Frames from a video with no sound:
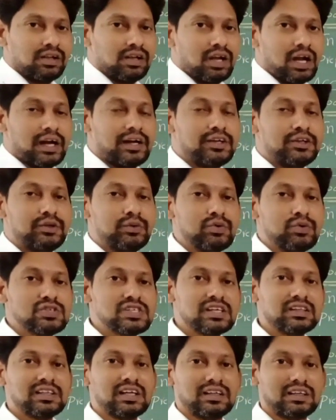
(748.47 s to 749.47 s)
and
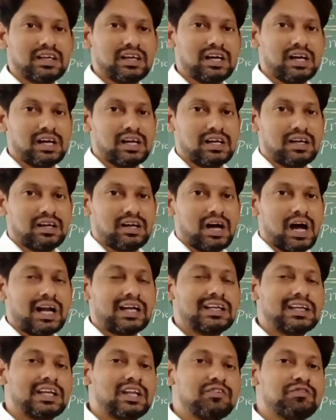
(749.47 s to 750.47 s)
using that
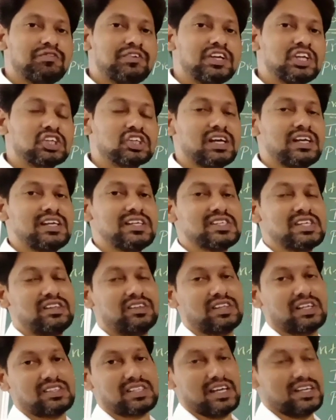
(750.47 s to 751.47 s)
artificially
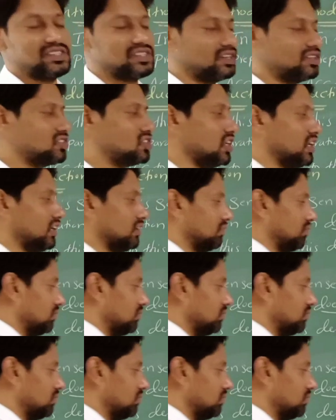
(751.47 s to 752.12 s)
synthesized gene,